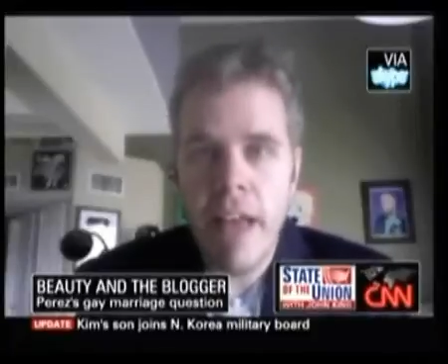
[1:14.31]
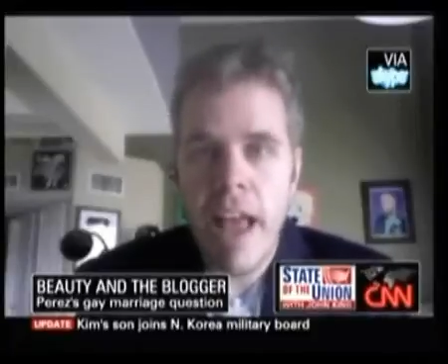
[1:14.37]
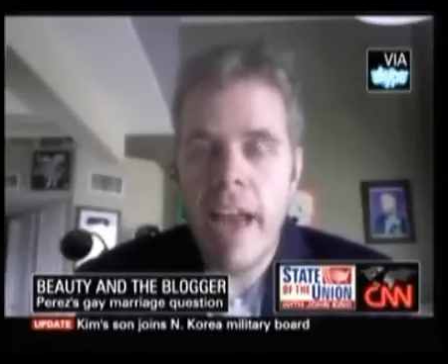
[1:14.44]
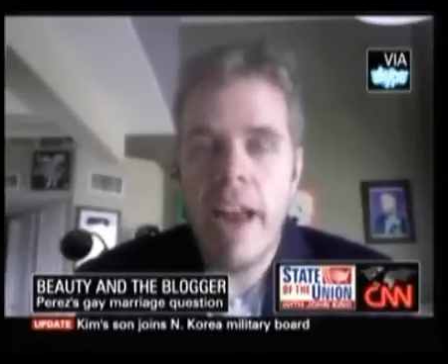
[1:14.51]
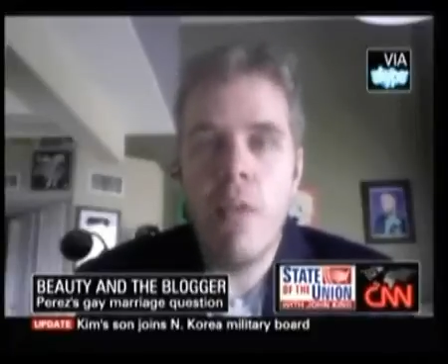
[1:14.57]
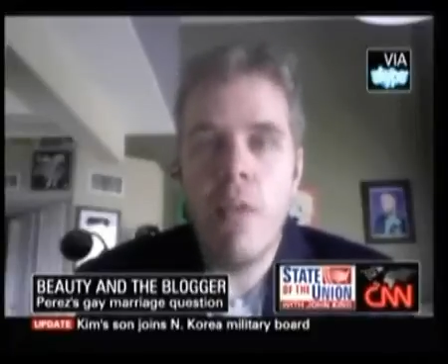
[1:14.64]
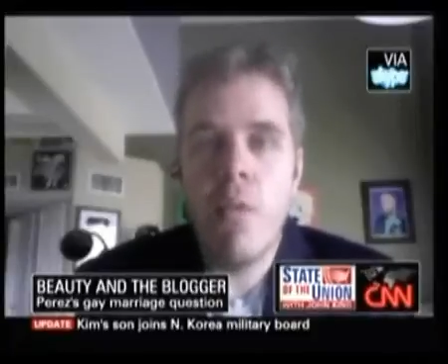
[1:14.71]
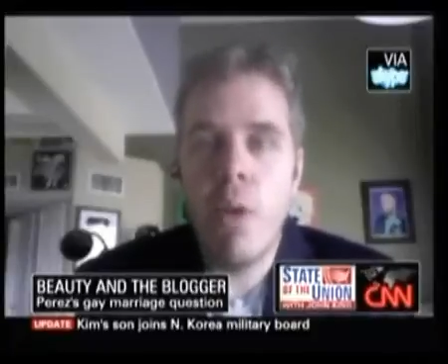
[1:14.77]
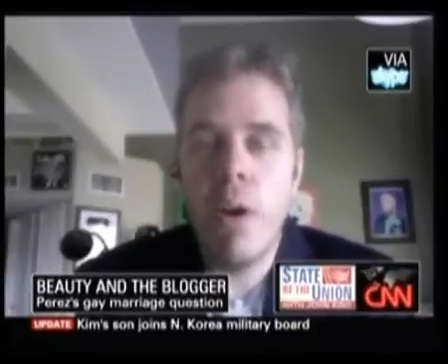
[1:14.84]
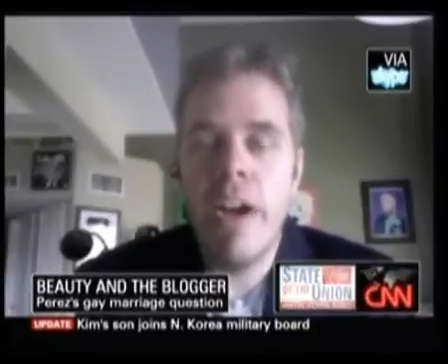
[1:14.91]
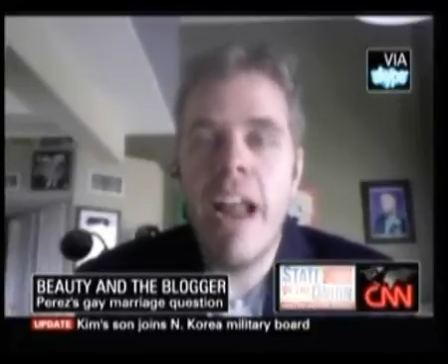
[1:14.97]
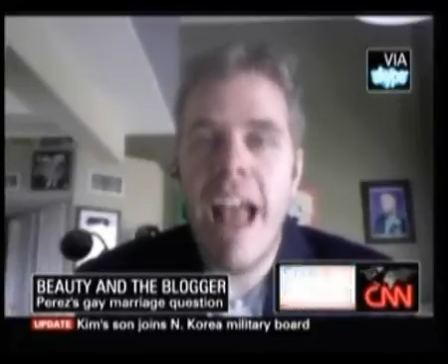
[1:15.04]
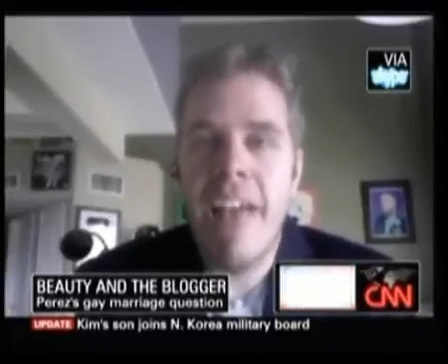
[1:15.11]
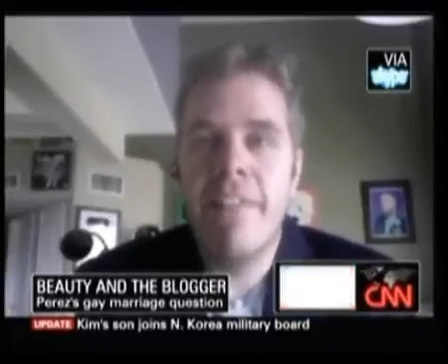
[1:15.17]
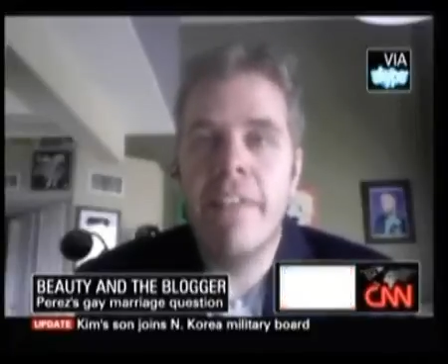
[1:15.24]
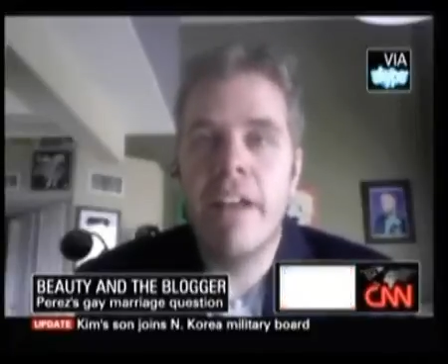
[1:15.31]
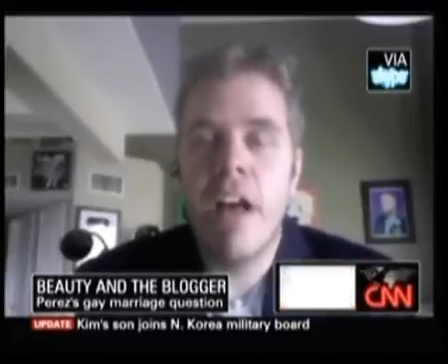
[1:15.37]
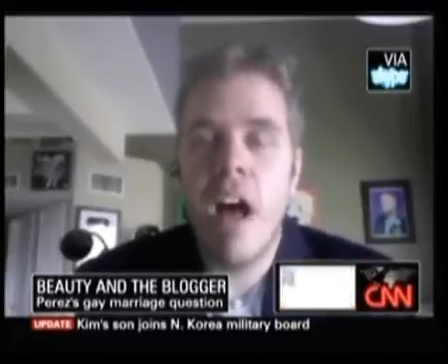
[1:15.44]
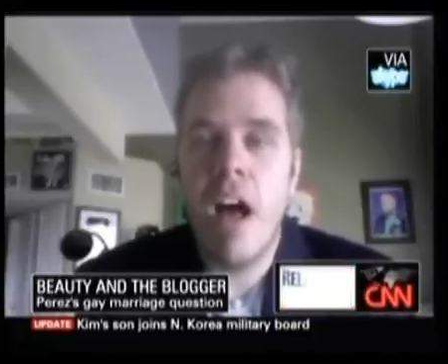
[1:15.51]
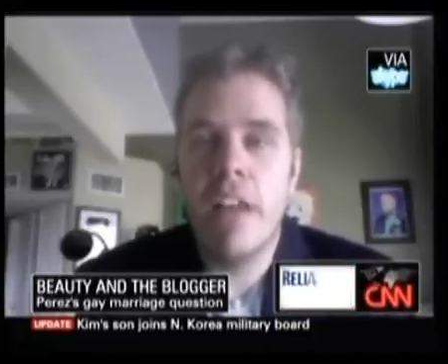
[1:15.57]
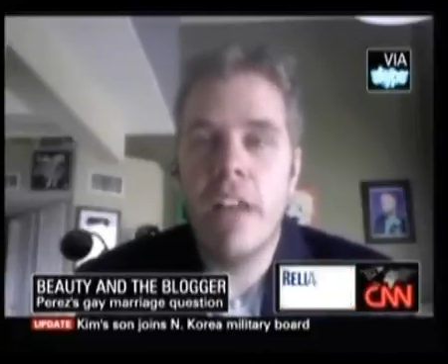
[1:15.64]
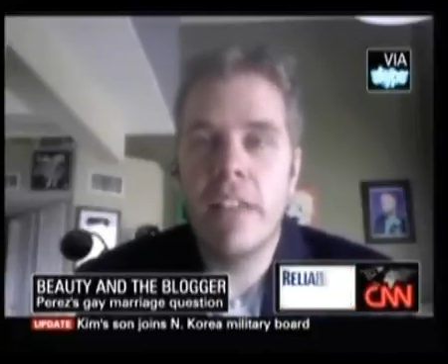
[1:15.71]
and it wouldn't have
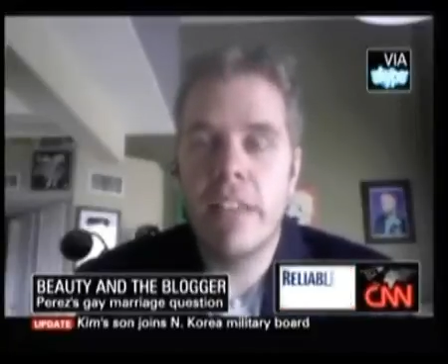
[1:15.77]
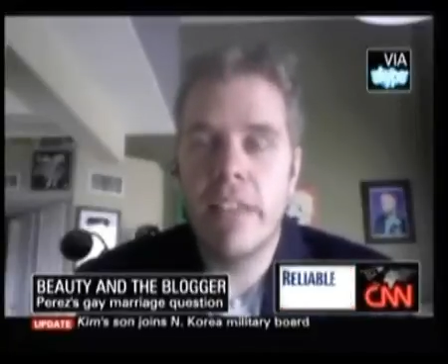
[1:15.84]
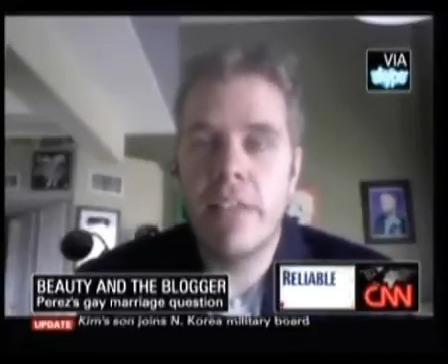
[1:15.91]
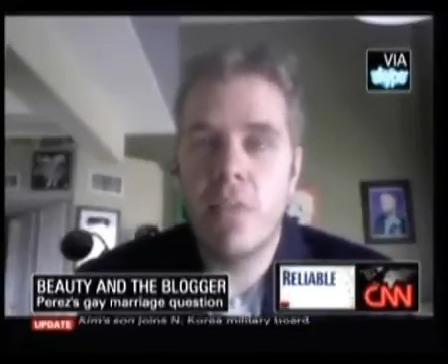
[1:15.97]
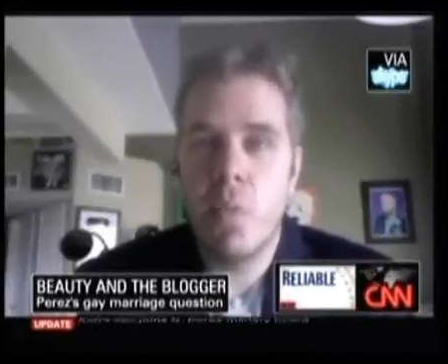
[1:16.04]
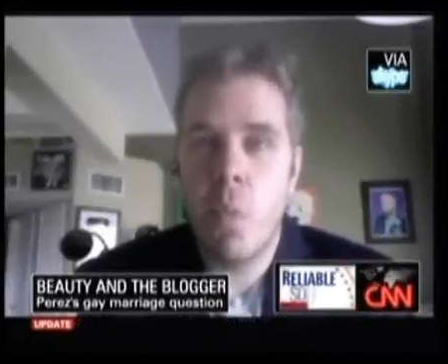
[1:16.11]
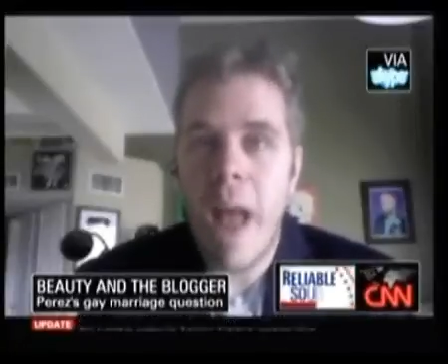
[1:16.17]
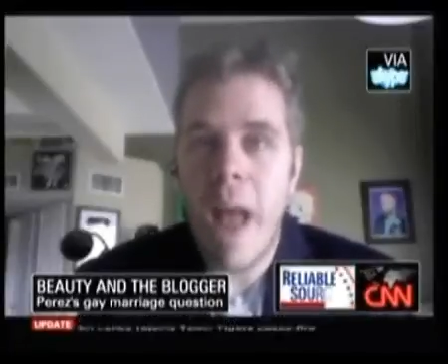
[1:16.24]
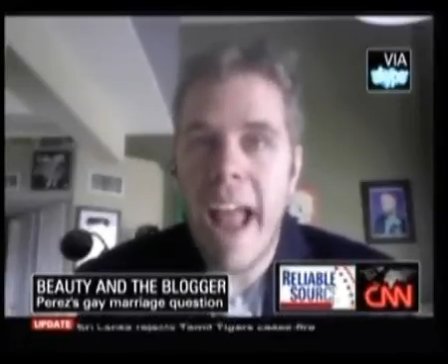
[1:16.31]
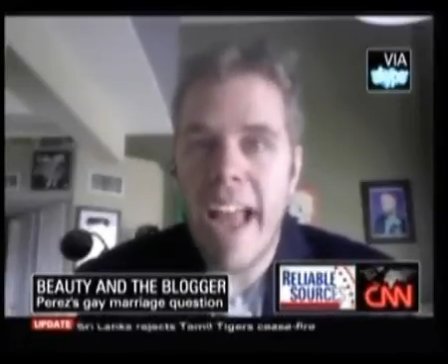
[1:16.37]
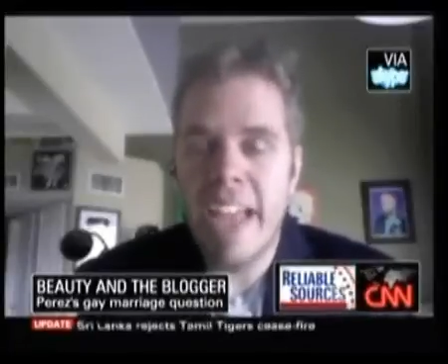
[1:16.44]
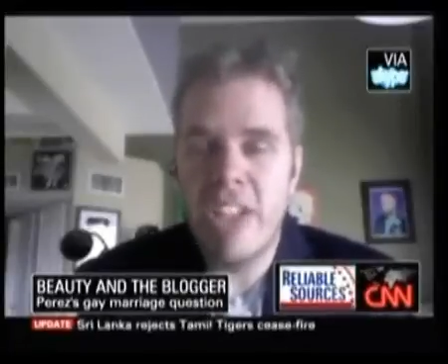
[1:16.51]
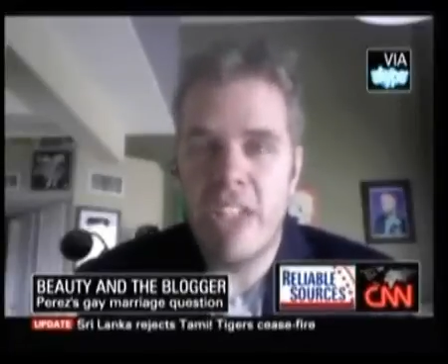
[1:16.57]
caused this wedge